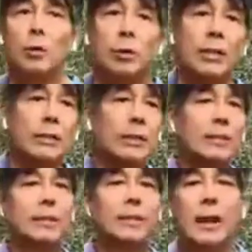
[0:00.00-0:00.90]
we need to
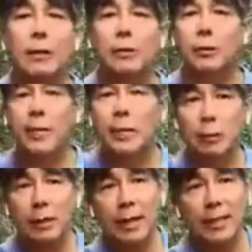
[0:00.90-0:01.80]
consider how to
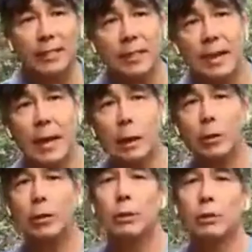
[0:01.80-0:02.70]
equalize
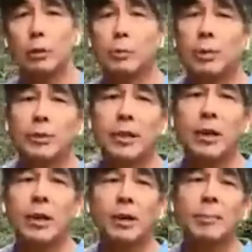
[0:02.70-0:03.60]
our global
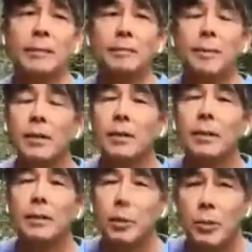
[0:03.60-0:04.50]
economy.
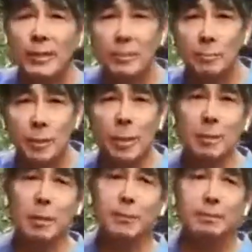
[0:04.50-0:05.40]
So, what is this book
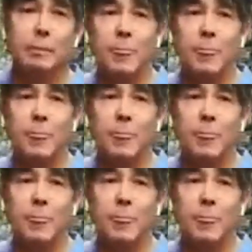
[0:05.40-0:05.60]
about?